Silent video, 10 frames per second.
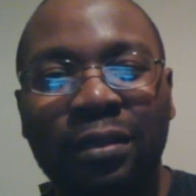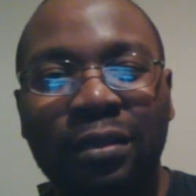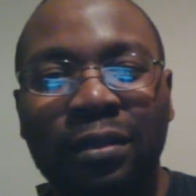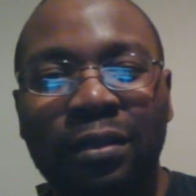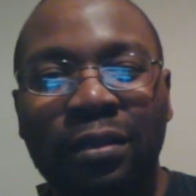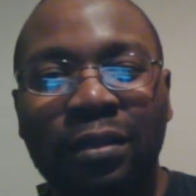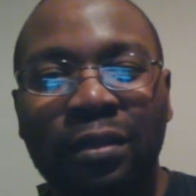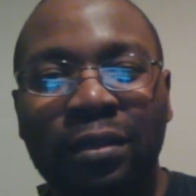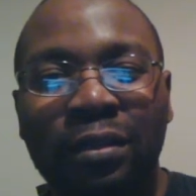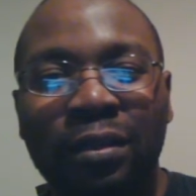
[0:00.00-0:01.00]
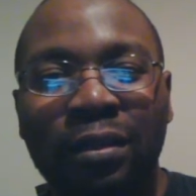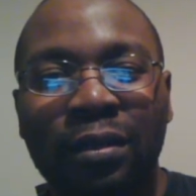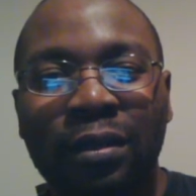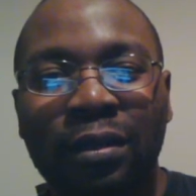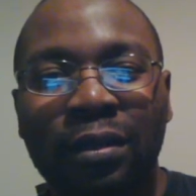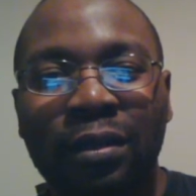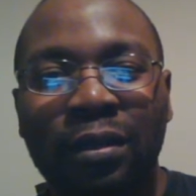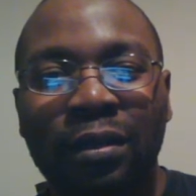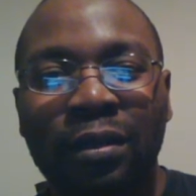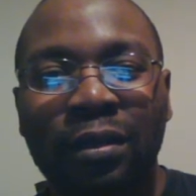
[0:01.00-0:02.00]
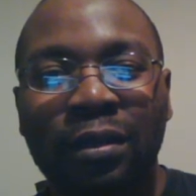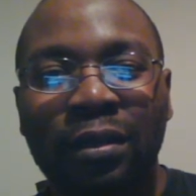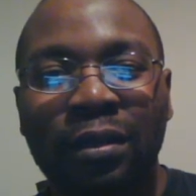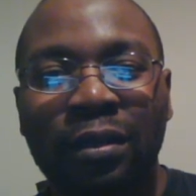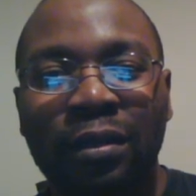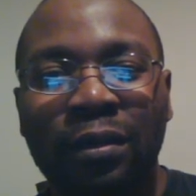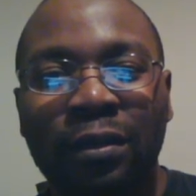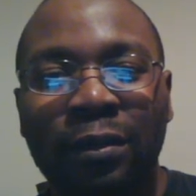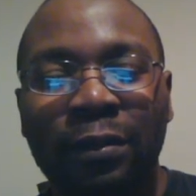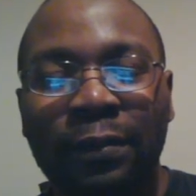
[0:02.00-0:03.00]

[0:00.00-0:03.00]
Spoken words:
Nothing is said.